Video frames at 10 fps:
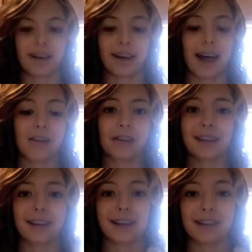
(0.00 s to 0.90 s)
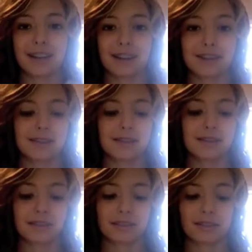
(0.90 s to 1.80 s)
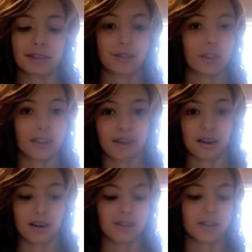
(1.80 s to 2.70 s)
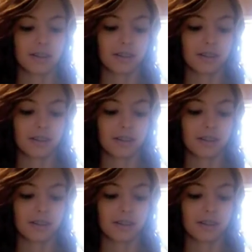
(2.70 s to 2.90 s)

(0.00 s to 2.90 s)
I really like these. They're really soft.